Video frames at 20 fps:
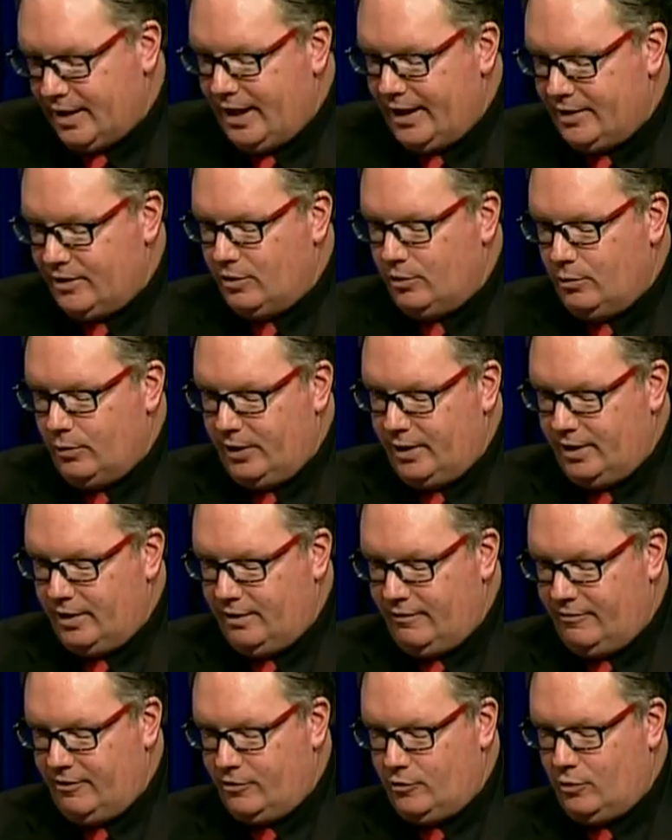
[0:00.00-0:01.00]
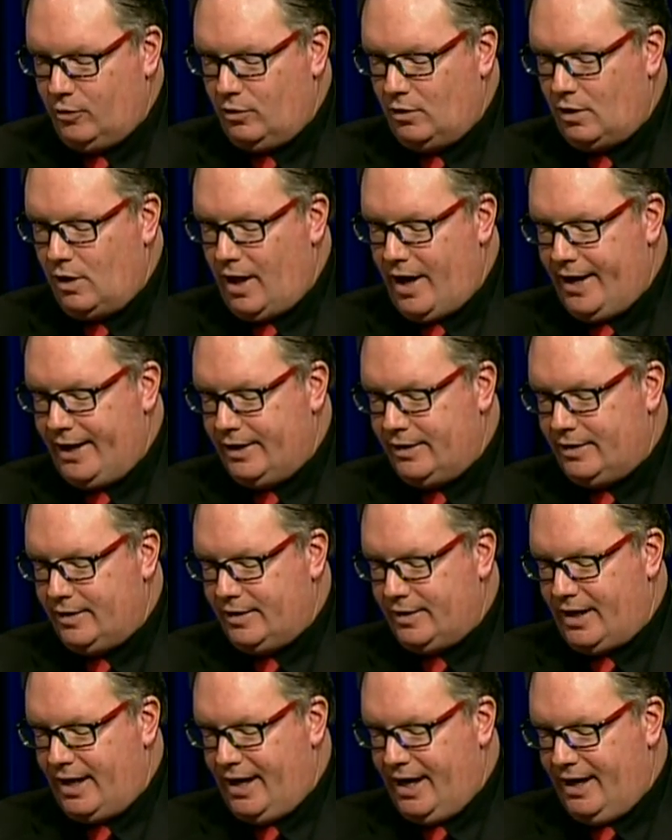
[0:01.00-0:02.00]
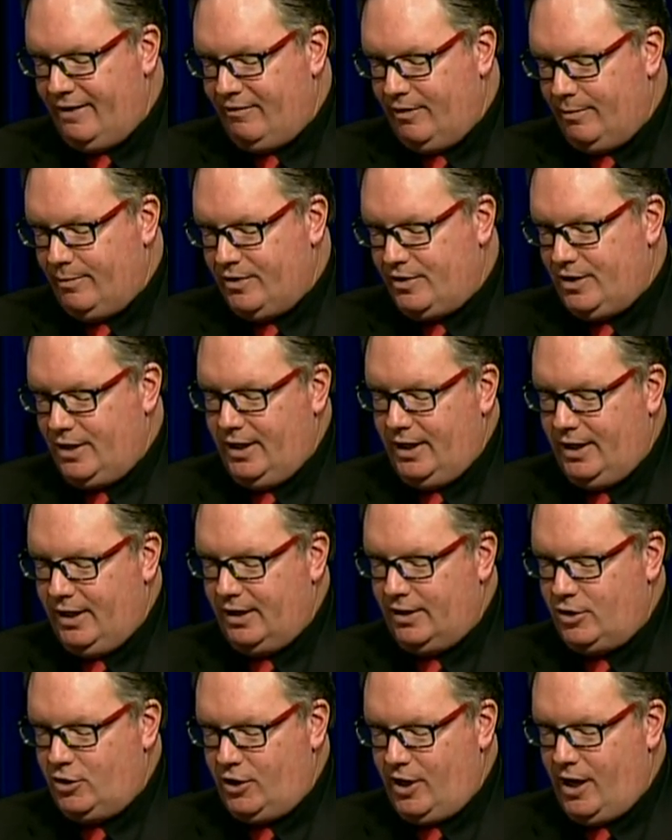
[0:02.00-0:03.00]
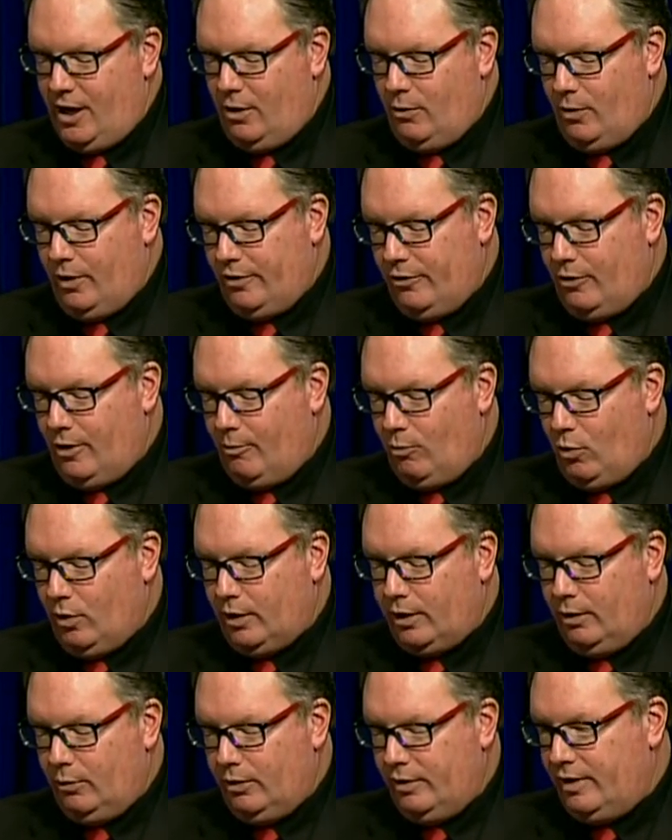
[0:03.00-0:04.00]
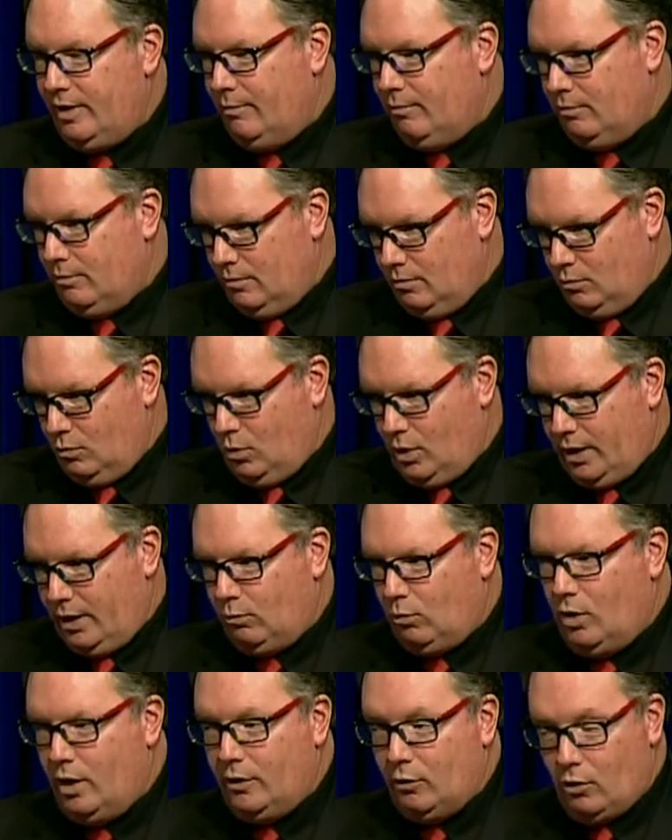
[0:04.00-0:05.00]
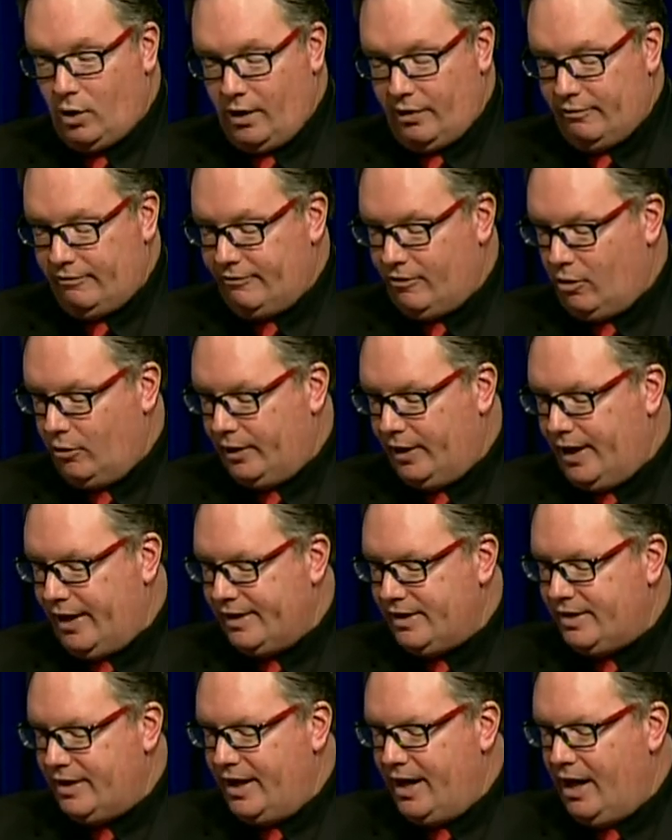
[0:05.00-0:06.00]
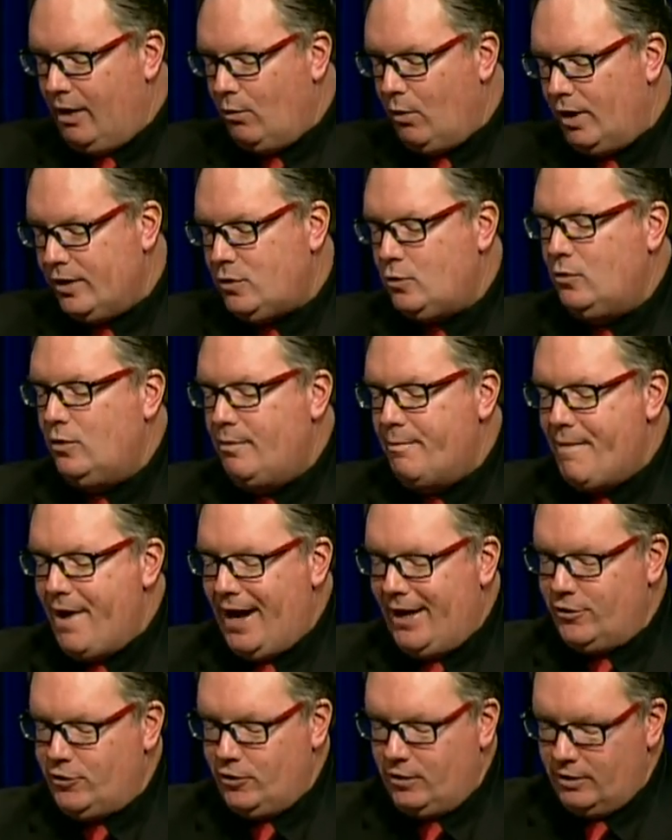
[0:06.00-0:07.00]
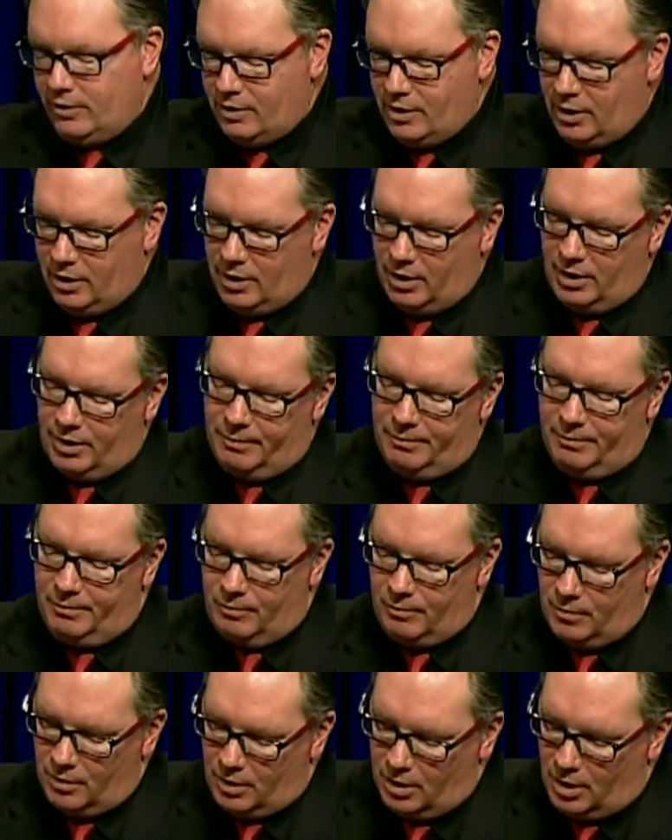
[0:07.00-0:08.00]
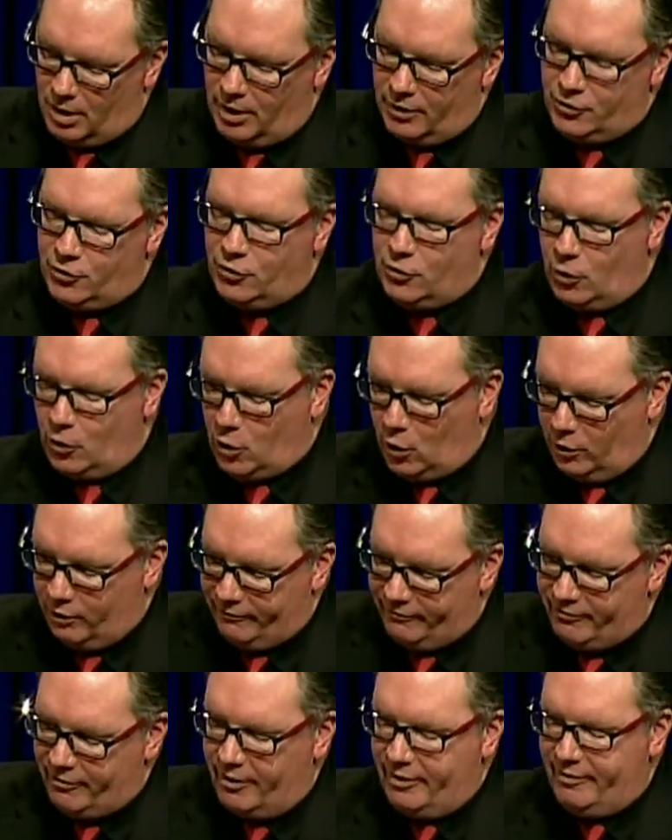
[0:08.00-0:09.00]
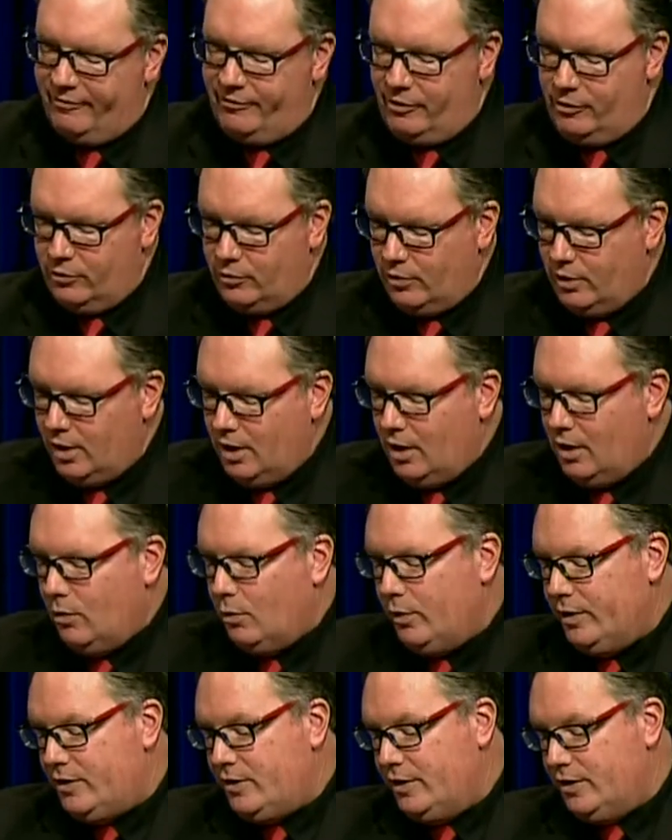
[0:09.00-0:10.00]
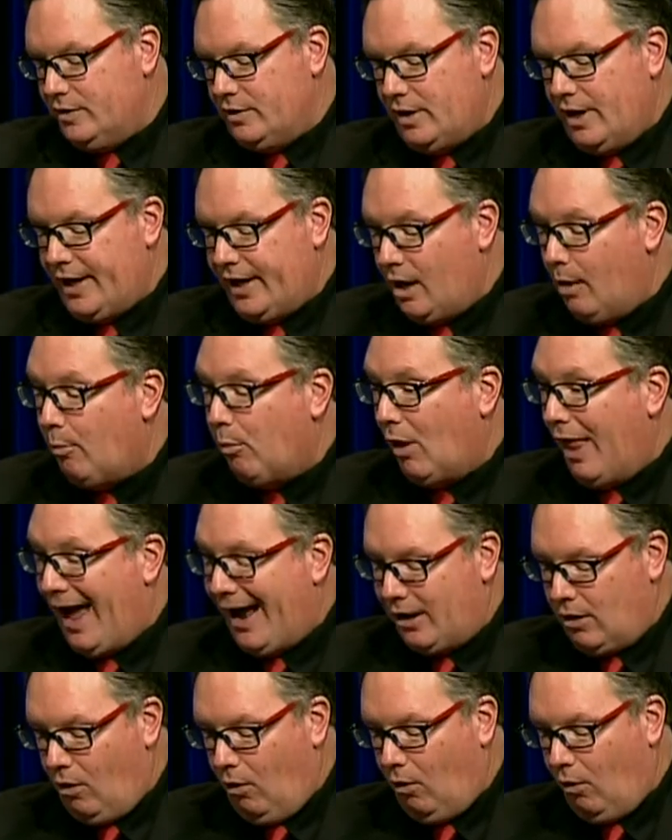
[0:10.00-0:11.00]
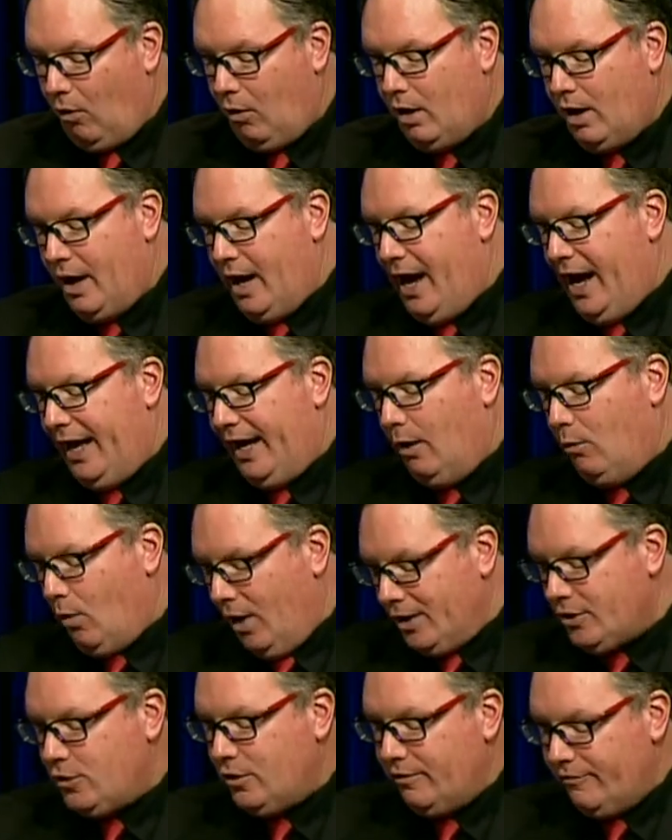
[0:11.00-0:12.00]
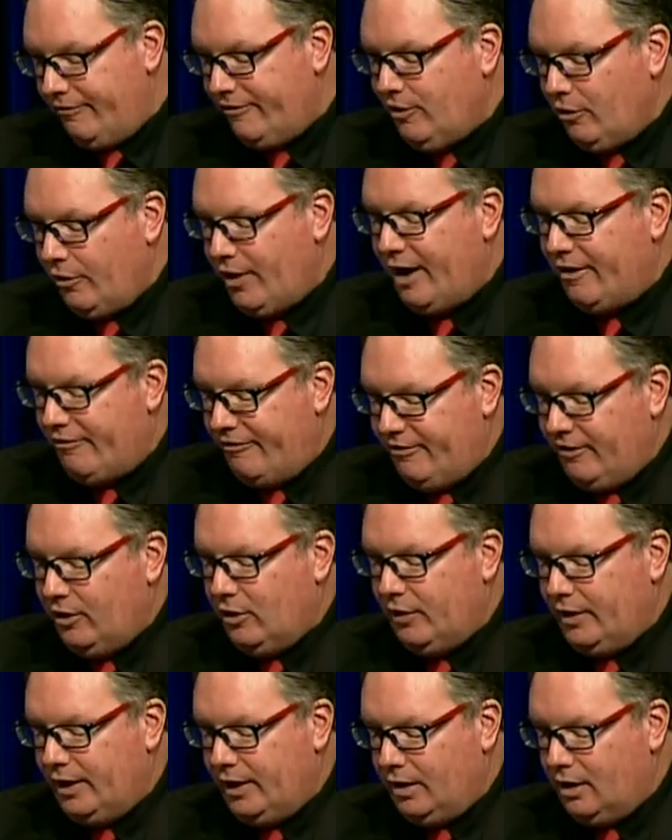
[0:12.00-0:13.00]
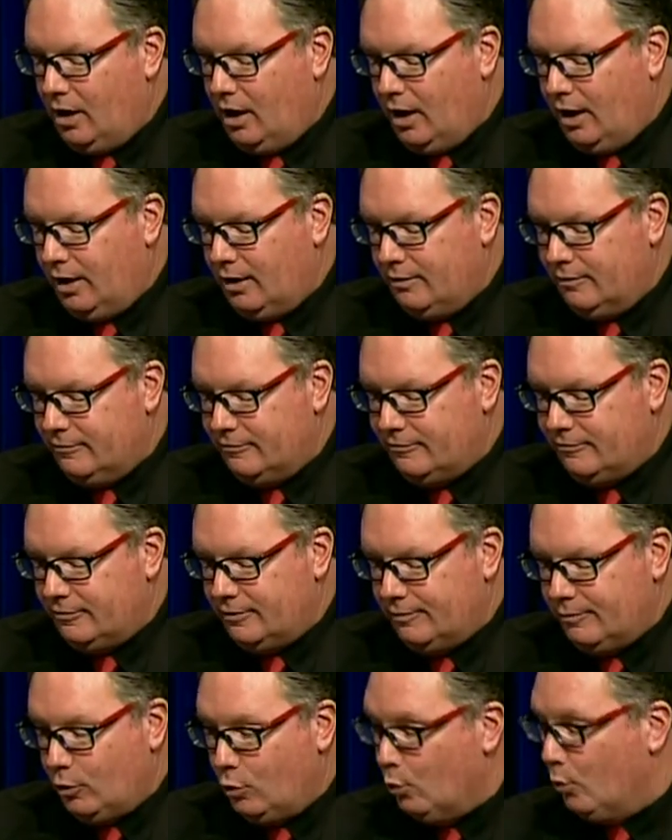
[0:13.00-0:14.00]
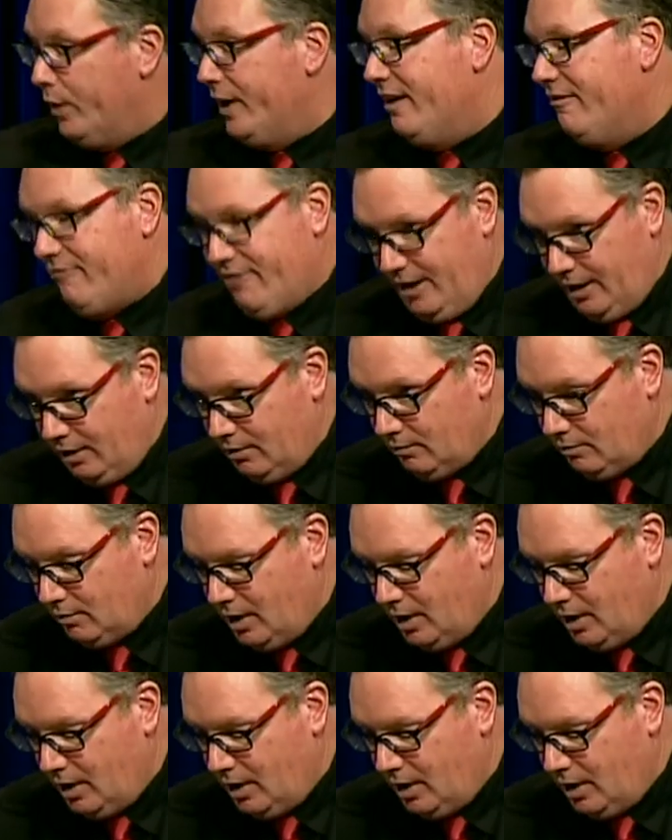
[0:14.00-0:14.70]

I do with individual clients is I have them sit in a chair, whether I'm working with them one-on-one or on the phone, and I say, I want you to imagine a circle in front of you, which is like a black hole. And I want you to feel that feeling of grieving.